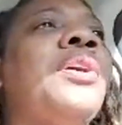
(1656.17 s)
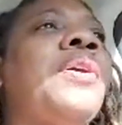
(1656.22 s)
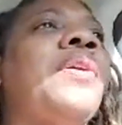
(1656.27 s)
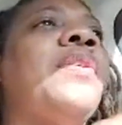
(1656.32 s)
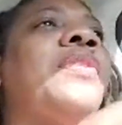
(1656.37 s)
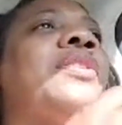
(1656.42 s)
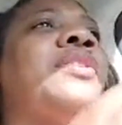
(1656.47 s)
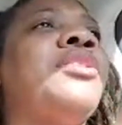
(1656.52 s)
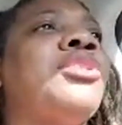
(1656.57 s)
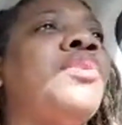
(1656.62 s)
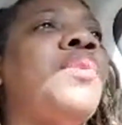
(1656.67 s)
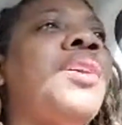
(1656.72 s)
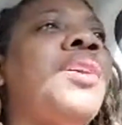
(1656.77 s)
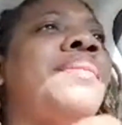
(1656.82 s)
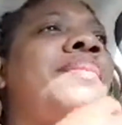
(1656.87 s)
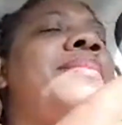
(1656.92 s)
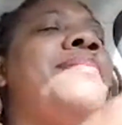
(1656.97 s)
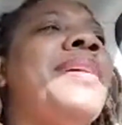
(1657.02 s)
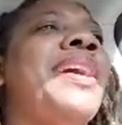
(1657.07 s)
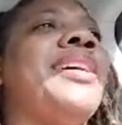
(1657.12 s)
there's
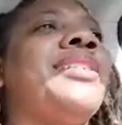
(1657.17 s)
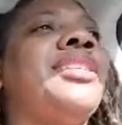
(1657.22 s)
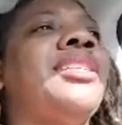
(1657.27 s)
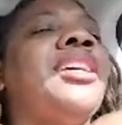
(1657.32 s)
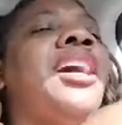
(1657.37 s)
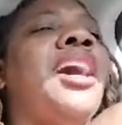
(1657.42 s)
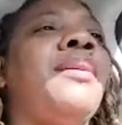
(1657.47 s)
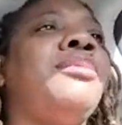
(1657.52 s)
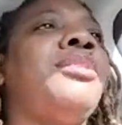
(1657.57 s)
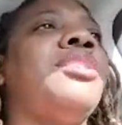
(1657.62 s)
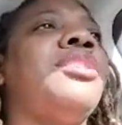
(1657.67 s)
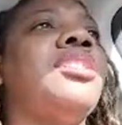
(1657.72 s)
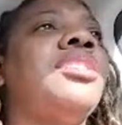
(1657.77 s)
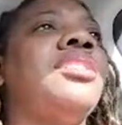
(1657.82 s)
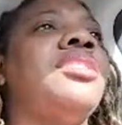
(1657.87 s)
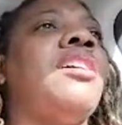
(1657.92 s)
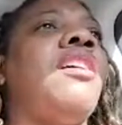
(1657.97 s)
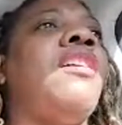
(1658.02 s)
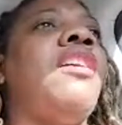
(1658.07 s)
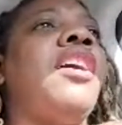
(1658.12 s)
going to be mass
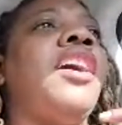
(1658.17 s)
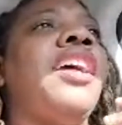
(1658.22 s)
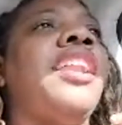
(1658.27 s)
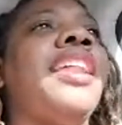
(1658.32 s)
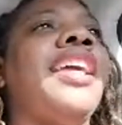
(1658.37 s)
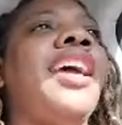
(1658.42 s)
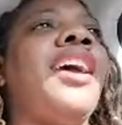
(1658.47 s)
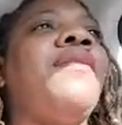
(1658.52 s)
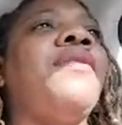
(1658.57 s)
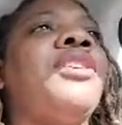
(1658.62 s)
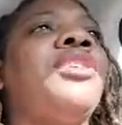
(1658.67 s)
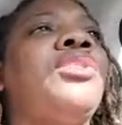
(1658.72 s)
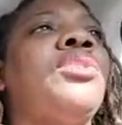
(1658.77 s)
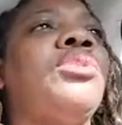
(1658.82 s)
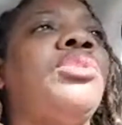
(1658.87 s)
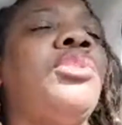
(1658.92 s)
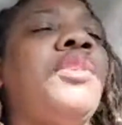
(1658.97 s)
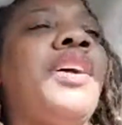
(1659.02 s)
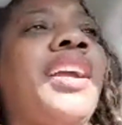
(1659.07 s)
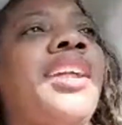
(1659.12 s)
adoption on every
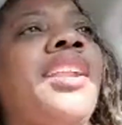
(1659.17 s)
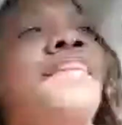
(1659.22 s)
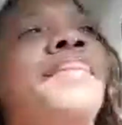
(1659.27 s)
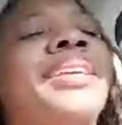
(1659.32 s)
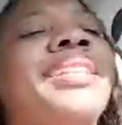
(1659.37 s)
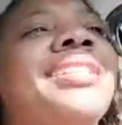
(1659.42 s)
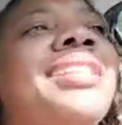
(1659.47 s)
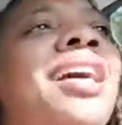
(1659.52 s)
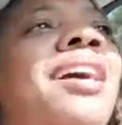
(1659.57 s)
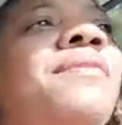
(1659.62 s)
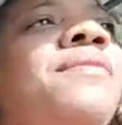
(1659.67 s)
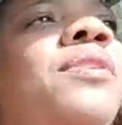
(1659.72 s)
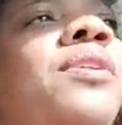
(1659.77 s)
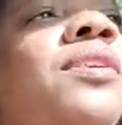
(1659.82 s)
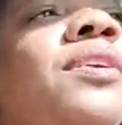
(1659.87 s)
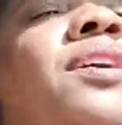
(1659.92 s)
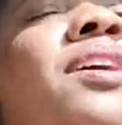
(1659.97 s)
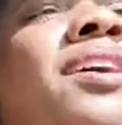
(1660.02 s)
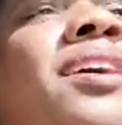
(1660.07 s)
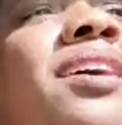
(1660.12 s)
social economic
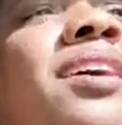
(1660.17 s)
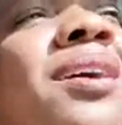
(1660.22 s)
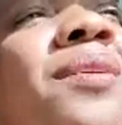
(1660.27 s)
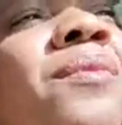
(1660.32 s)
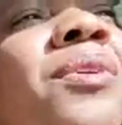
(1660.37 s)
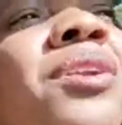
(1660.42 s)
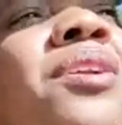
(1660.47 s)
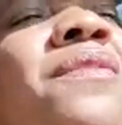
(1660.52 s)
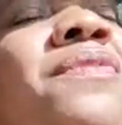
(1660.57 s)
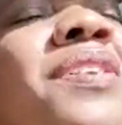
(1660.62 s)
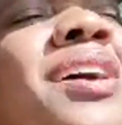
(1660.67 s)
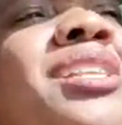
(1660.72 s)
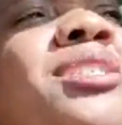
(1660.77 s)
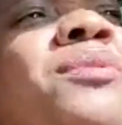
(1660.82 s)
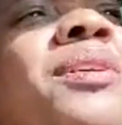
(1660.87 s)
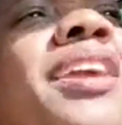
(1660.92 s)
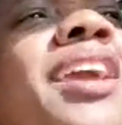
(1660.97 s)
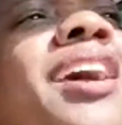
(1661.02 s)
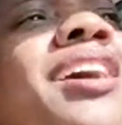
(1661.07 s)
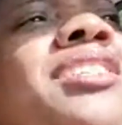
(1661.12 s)
level. And I wonder if
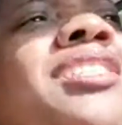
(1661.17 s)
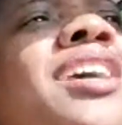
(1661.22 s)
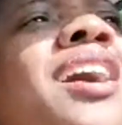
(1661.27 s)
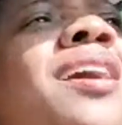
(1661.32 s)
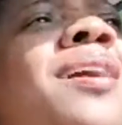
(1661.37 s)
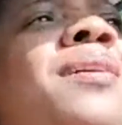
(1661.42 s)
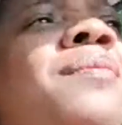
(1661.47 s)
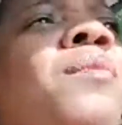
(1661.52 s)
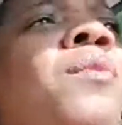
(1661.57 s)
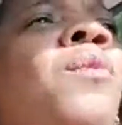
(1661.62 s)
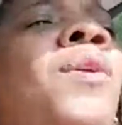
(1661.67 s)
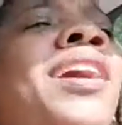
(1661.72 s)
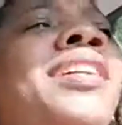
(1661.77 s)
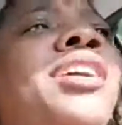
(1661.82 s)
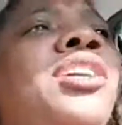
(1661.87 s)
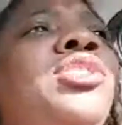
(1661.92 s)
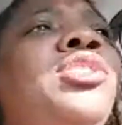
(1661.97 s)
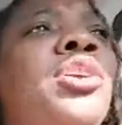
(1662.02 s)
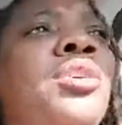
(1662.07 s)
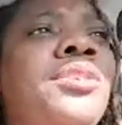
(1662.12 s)
that's what why
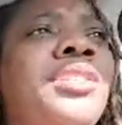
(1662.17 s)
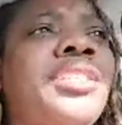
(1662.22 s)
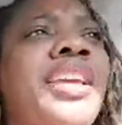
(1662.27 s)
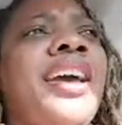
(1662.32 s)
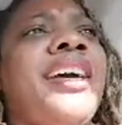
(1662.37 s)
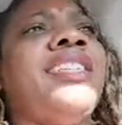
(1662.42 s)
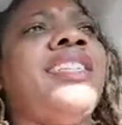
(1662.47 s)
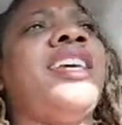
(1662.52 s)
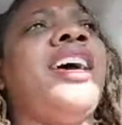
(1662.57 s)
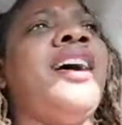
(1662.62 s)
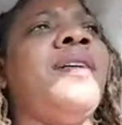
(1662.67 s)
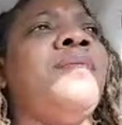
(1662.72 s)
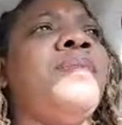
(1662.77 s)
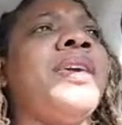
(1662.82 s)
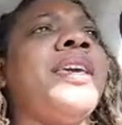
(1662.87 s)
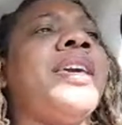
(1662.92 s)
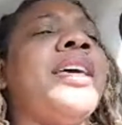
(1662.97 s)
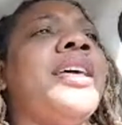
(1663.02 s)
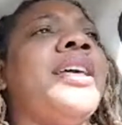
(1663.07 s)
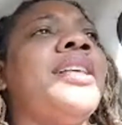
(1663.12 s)
they chose Cash App,
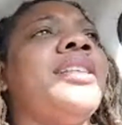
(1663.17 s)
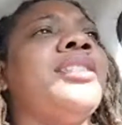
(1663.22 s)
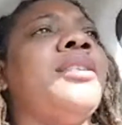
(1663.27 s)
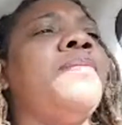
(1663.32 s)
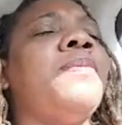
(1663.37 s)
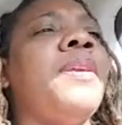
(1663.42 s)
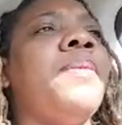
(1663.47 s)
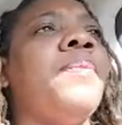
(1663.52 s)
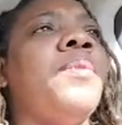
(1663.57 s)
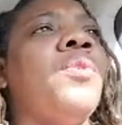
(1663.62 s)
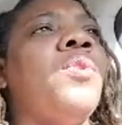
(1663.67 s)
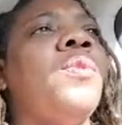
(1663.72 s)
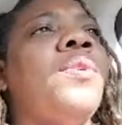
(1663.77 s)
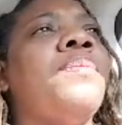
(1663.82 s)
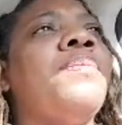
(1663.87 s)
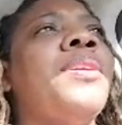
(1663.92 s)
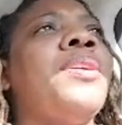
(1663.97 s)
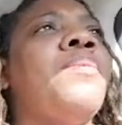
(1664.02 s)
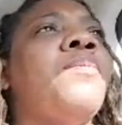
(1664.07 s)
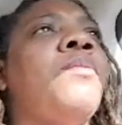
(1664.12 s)
because the people who
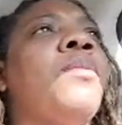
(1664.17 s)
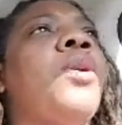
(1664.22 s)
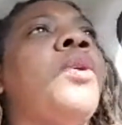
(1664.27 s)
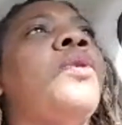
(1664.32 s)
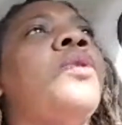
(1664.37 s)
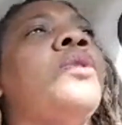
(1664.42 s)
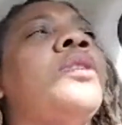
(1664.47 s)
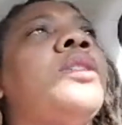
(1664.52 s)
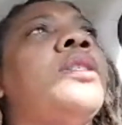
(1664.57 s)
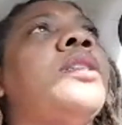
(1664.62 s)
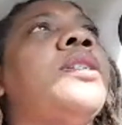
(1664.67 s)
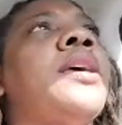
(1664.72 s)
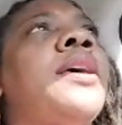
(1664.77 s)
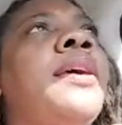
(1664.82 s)
would be most